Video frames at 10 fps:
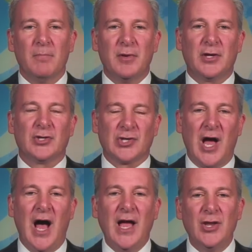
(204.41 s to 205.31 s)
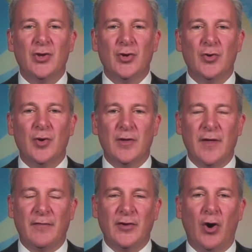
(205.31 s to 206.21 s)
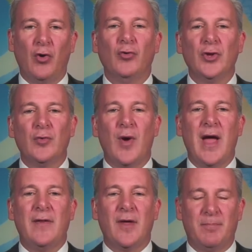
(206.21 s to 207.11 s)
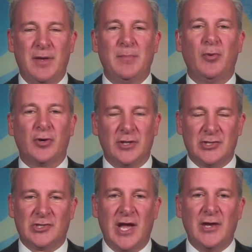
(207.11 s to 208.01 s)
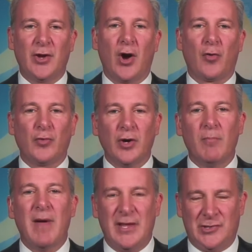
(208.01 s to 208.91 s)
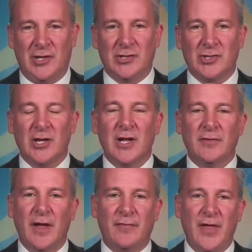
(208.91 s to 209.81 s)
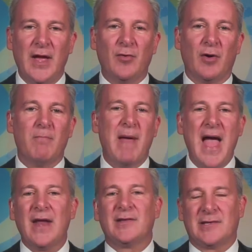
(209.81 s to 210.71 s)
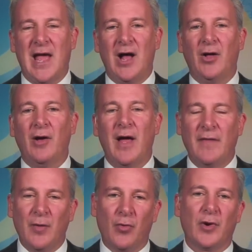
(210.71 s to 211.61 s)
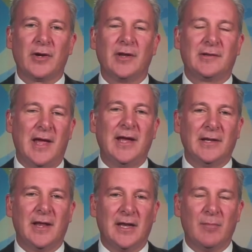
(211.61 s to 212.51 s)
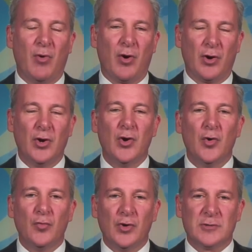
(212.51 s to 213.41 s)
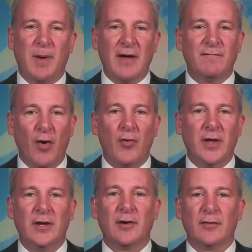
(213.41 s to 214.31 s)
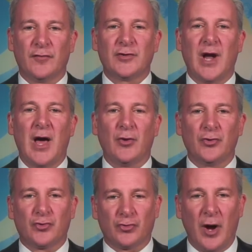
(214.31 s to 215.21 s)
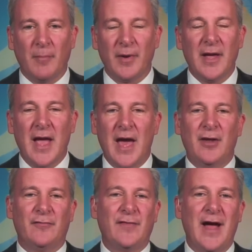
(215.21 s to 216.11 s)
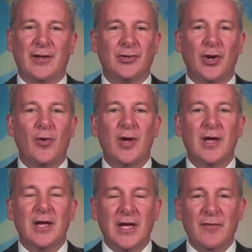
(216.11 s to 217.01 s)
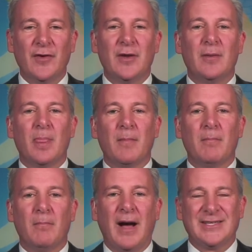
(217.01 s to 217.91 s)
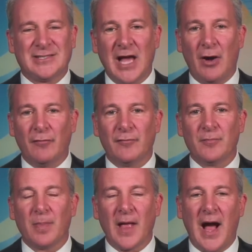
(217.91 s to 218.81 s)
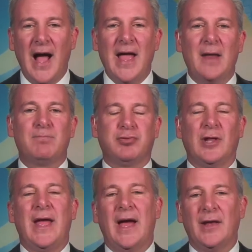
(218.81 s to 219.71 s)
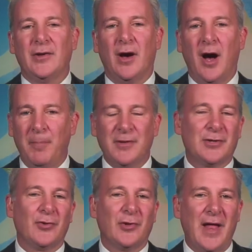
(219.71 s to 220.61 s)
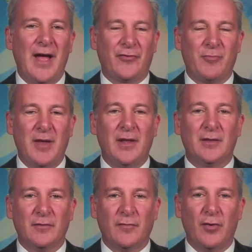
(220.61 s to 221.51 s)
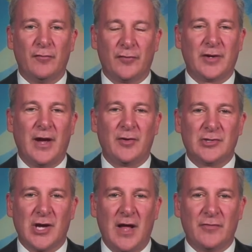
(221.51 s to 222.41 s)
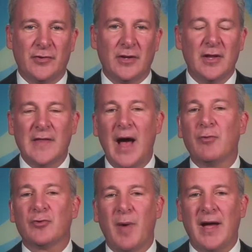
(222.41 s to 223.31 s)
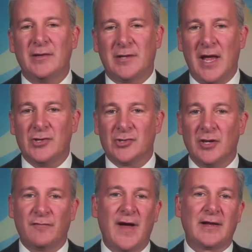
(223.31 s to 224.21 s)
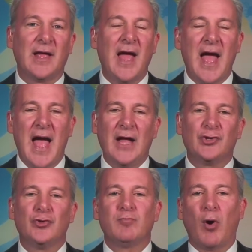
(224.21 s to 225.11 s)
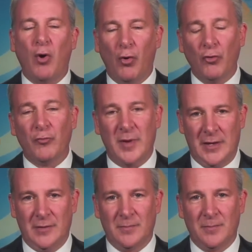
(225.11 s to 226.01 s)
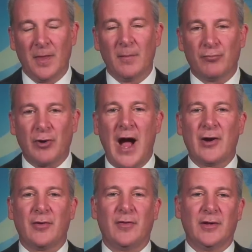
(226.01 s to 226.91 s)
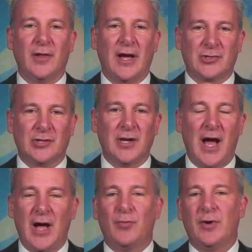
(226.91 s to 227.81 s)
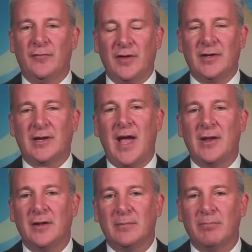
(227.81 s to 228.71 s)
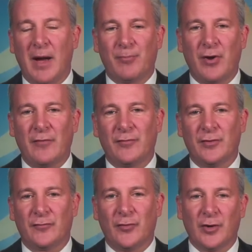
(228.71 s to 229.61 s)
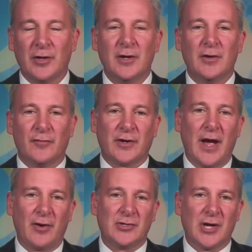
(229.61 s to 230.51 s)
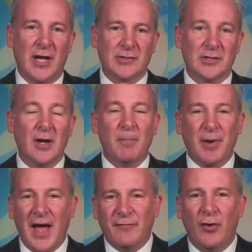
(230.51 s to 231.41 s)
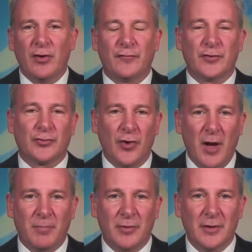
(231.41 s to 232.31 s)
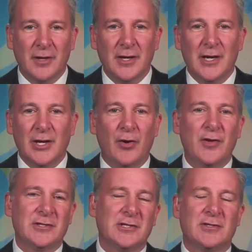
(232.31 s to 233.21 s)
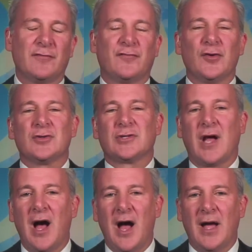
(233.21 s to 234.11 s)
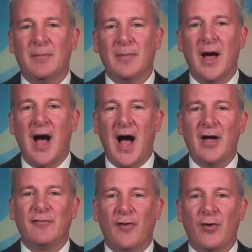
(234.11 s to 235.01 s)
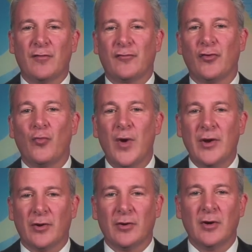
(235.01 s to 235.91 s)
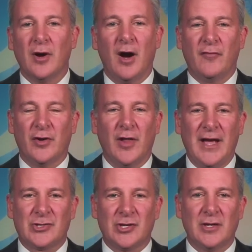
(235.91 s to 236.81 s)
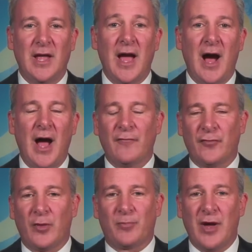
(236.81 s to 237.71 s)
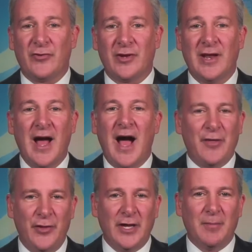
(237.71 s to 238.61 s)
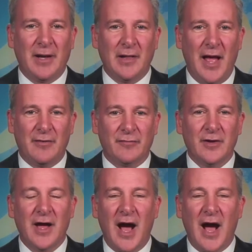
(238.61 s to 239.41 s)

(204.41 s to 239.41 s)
Because I knew that the only way that people could send a real message that they were mad as hell and they weren't going to take it anymore was by voting for Donald Trump. And in fact, you know, even myself, I had planned up until the last minute to vote for Gary Johnson. That was my intention. In fact, had you polled me prior to the election, I would have indicated my preference for, for Gary Johnson. But I voted for Trump. You know, this is the first time I voted for the winner of an election uh, for the president, I think, in my life.